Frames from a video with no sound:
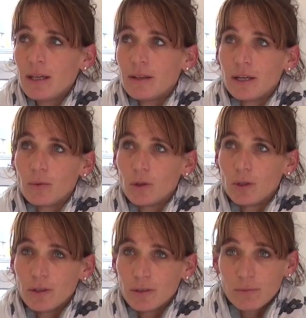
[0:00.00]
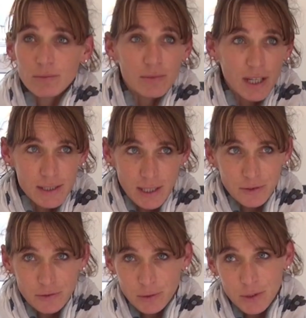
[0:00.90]
they were cut
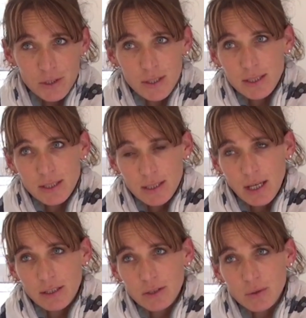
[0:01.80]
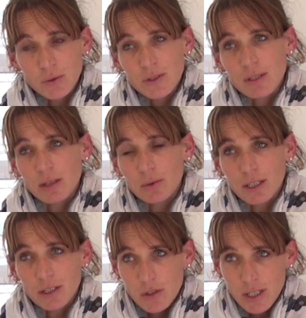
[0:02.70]
out for the windows and the sliding doors, they were
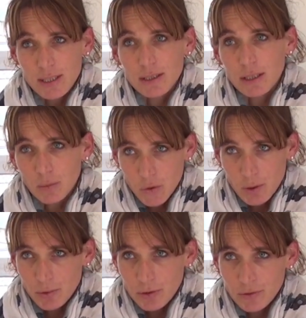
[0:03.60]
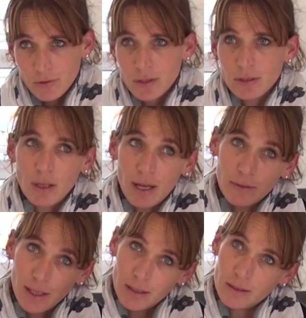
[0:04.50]
then treated and waterproofed,
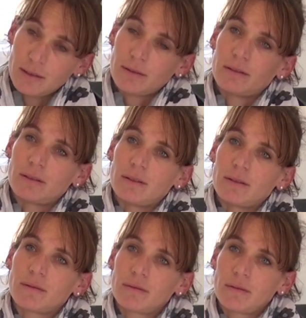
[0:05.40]
and then the